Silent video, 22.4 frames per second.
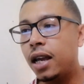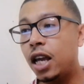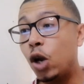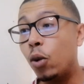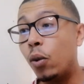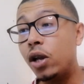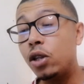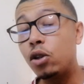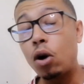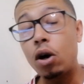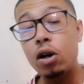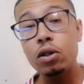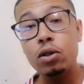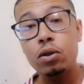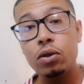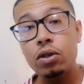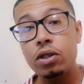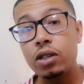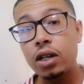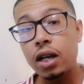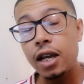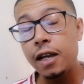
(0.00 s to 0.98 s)
He went
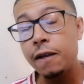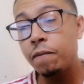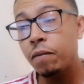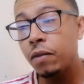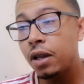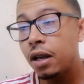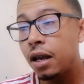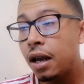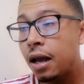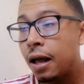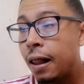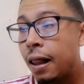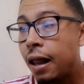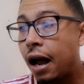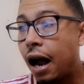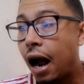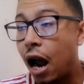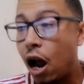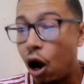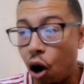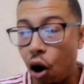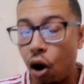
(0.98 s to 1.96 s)
on to say,
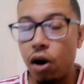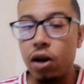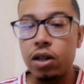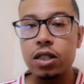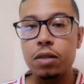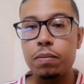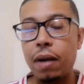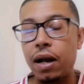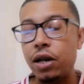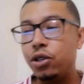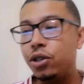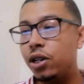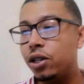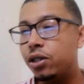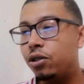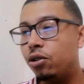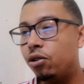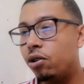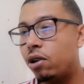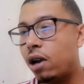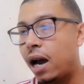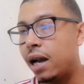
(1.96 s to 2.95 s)
I asked
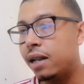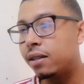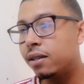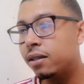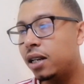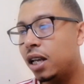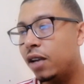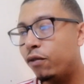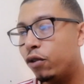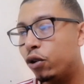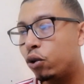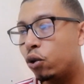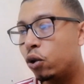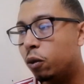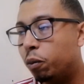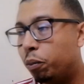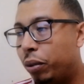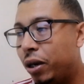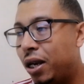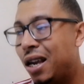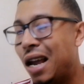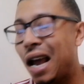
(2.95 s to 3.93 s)
Manchester United if it
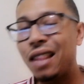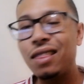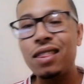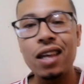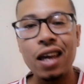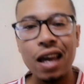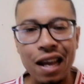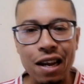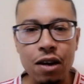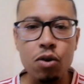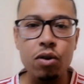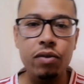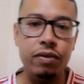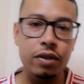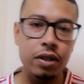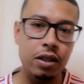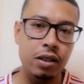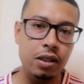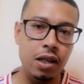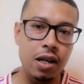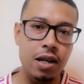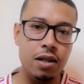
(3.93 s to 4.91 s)
could be at the end
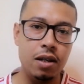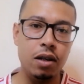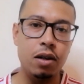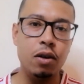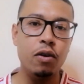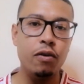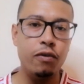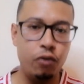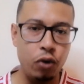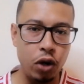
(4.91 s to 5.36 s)
of the season